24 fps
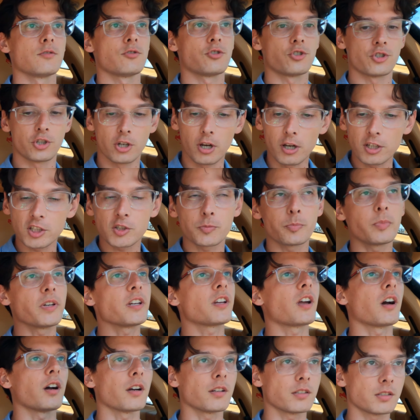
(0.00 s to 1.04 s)
just
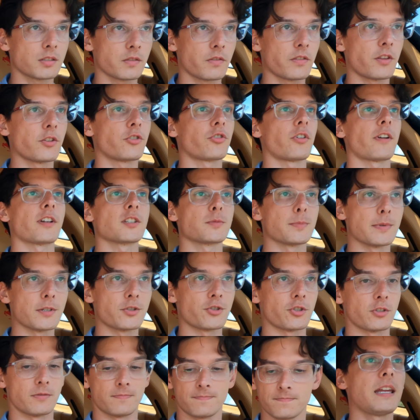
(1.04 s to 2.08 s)
because of the
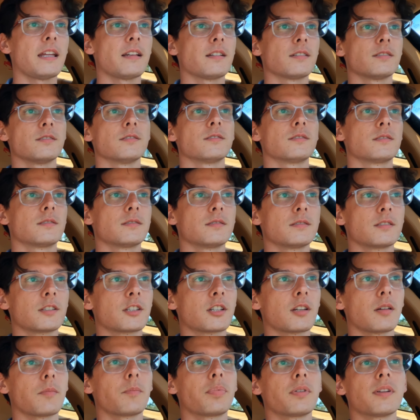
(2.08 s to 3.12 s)
transmission. It
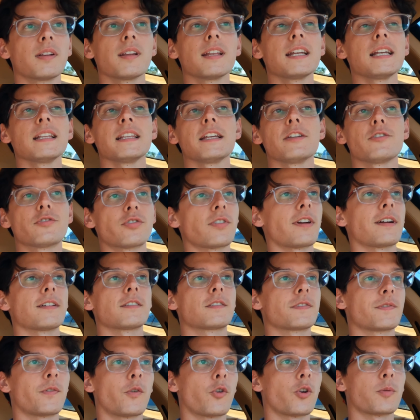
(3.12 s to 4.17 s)
completely
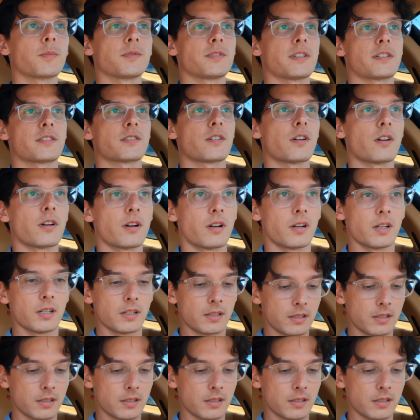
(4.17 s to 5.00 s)
transforms this car.